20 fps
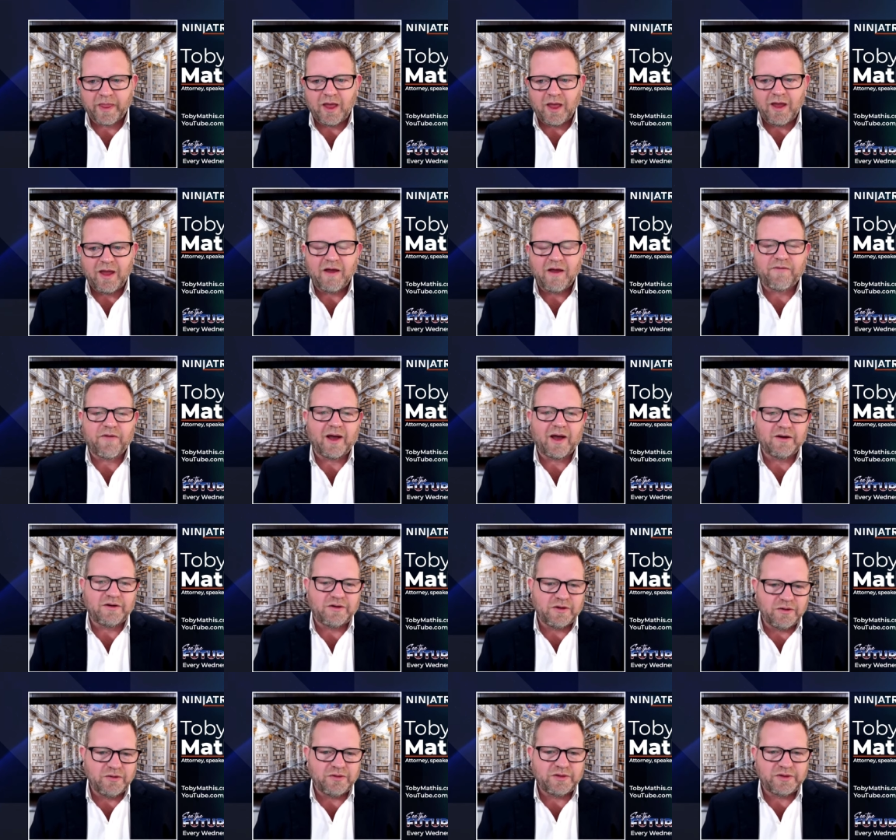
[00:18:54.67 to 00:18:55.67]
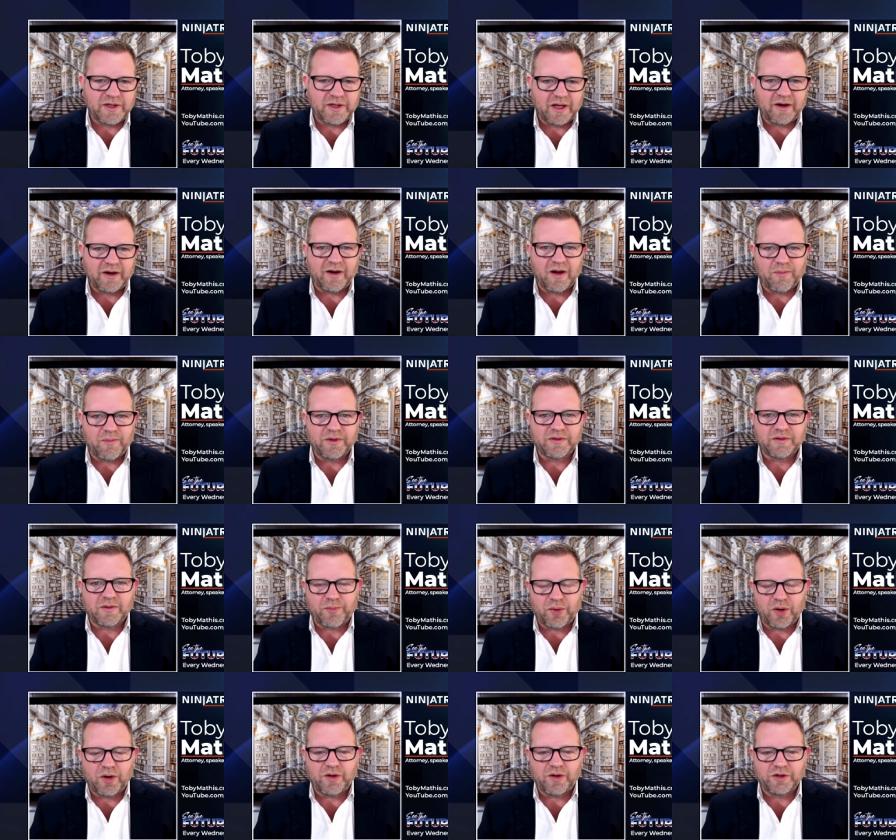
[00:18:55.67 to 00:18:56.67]
if i do set it up as a
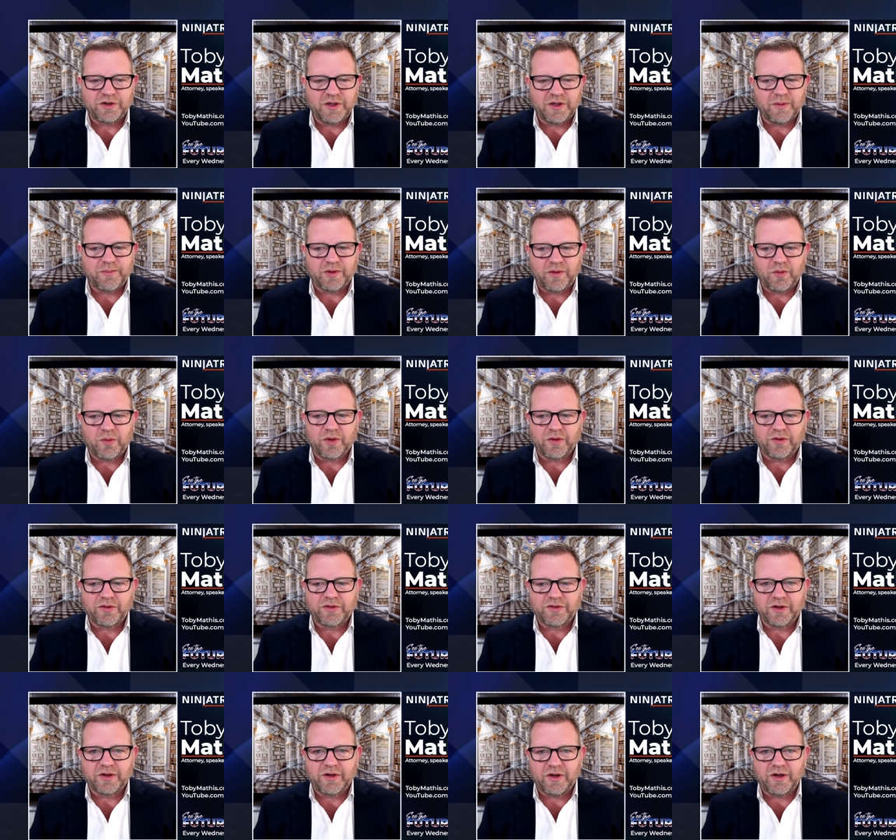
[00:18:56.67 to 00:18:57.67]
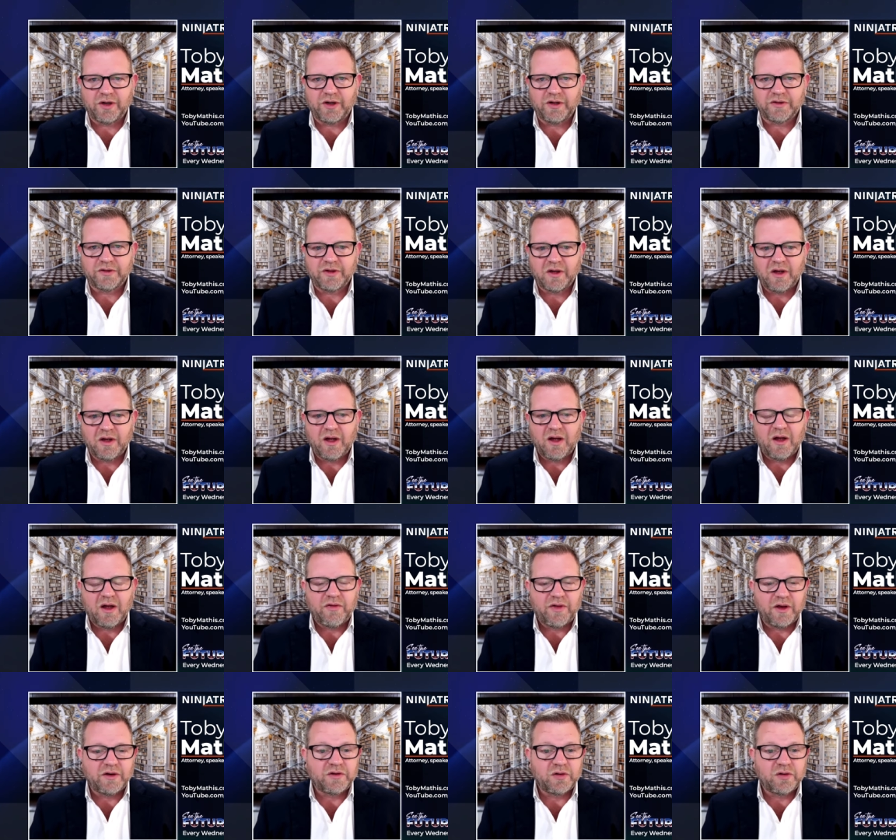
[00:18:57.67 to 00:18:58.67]
partnership in the world of securities
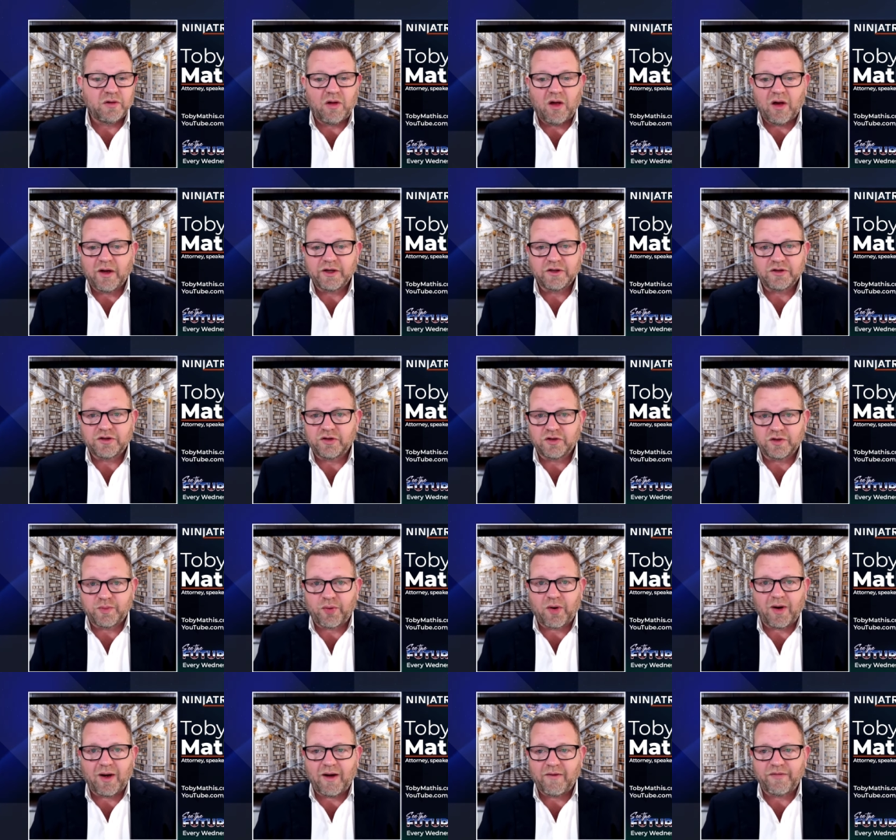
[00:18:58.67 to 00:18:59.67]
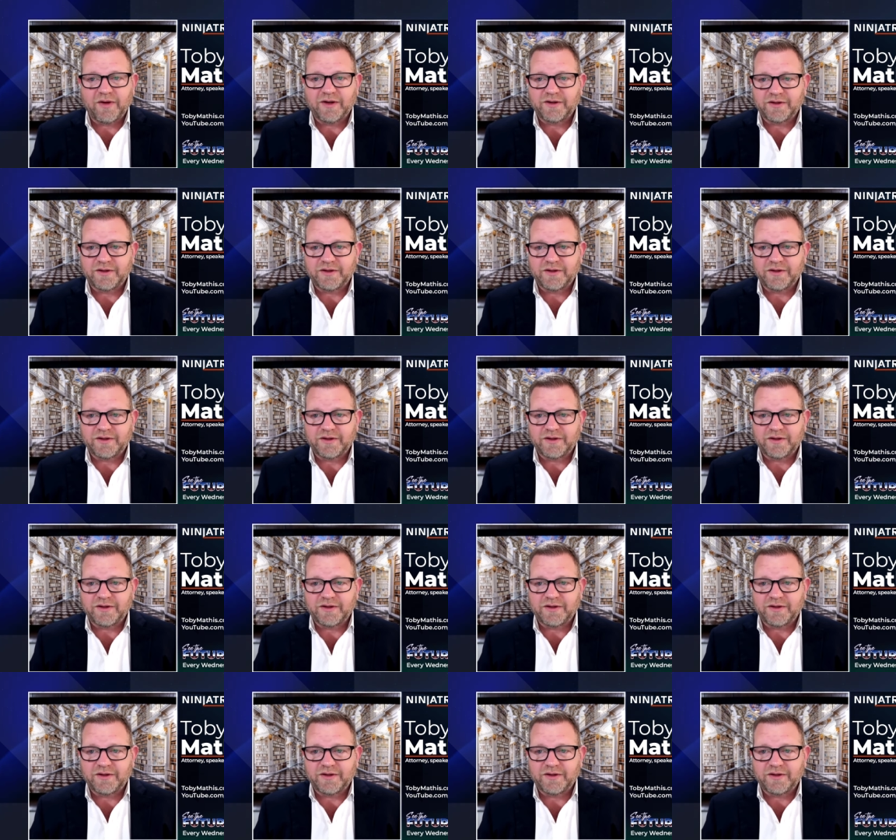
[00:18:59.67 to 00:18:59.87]
then so long as there's profits